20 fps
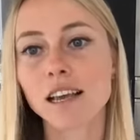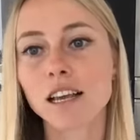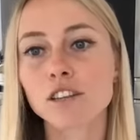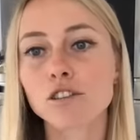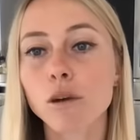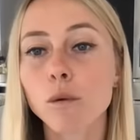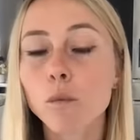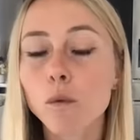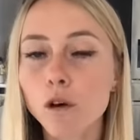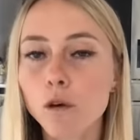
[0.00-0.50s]

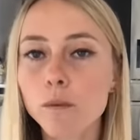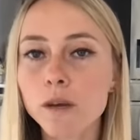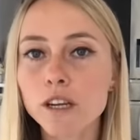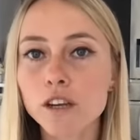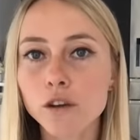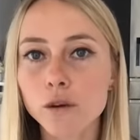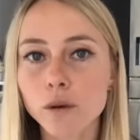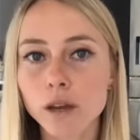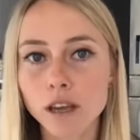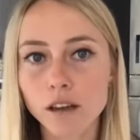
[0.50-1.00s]
So I will be
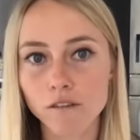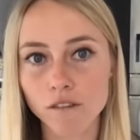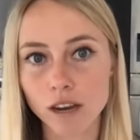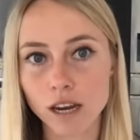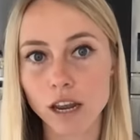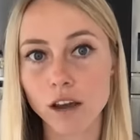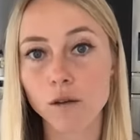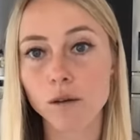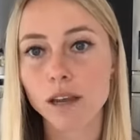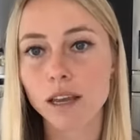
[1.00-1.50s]
doing a
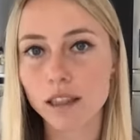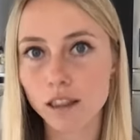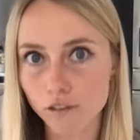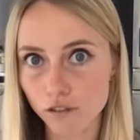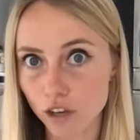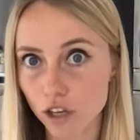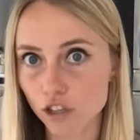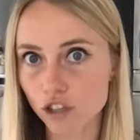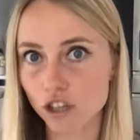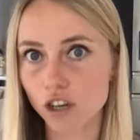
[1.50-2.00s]
video in the
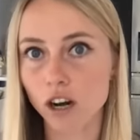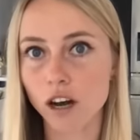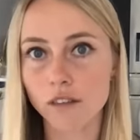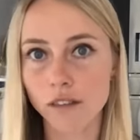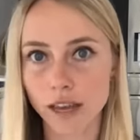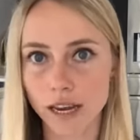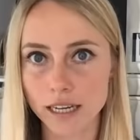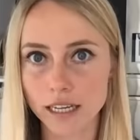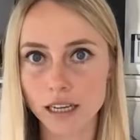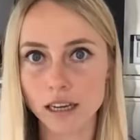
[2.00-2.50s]
future on
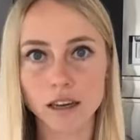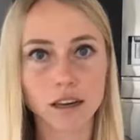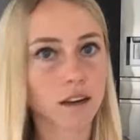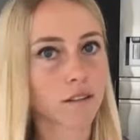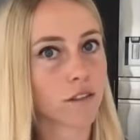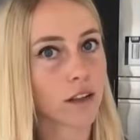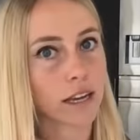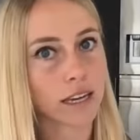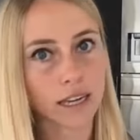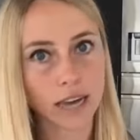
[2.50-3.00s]
the idea
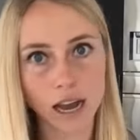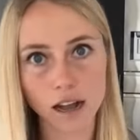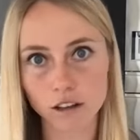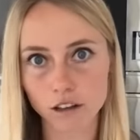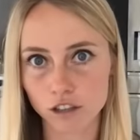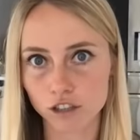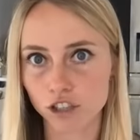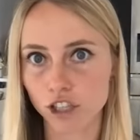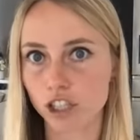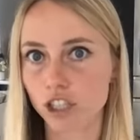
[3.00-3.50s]
of like calorie
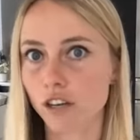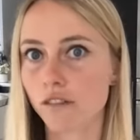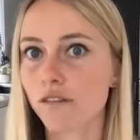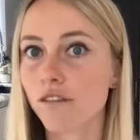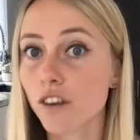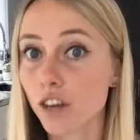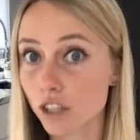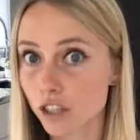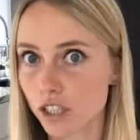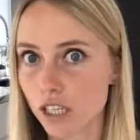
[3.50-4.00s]
restriction
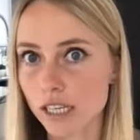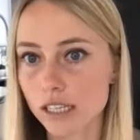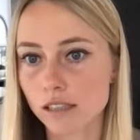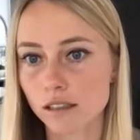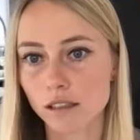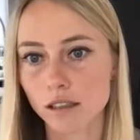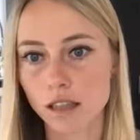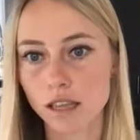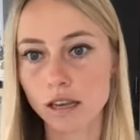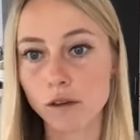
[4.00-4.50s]

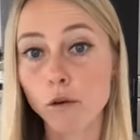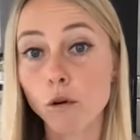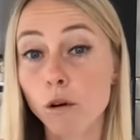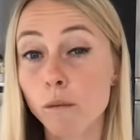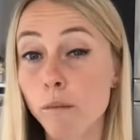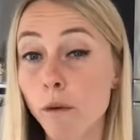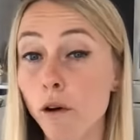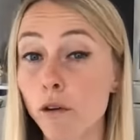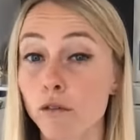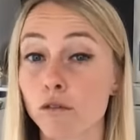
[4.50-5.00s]
versus the
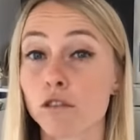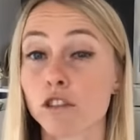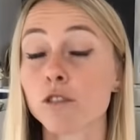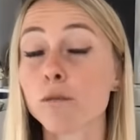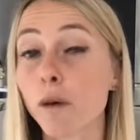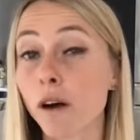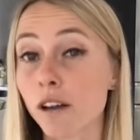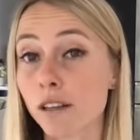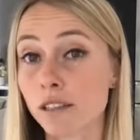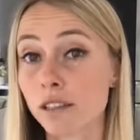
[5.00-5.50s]
hormonal
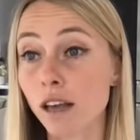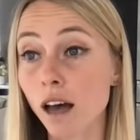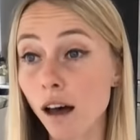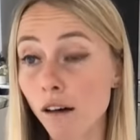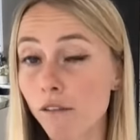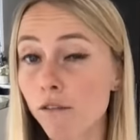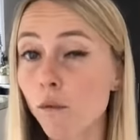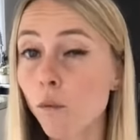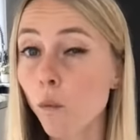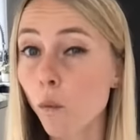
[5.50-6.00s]
response
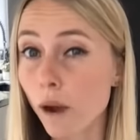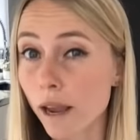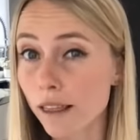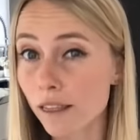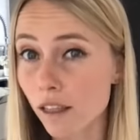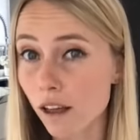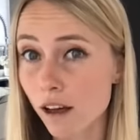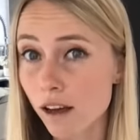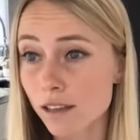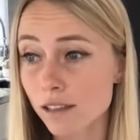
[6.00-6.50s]
of
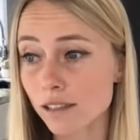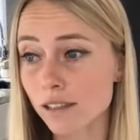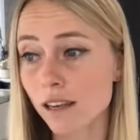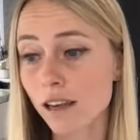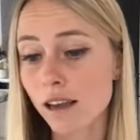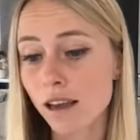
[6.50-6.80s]
weight loss.